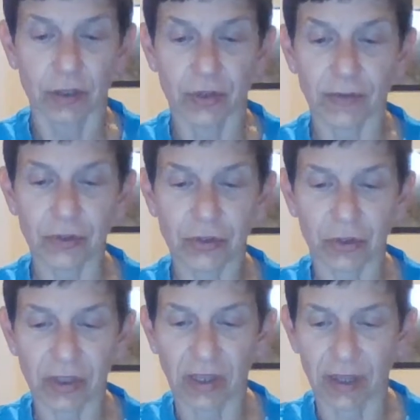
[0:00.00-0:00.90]
Trevor
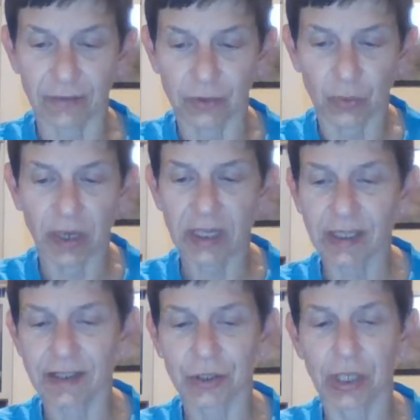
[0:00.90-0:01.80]
turned and left, waiting
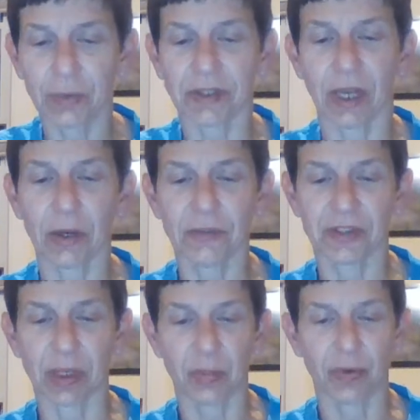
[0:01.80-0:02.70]
until he was out of
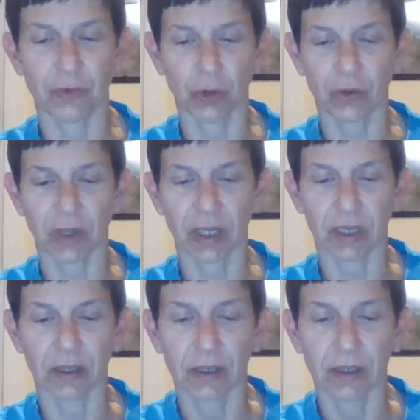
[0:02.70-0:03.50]
sight before grinning.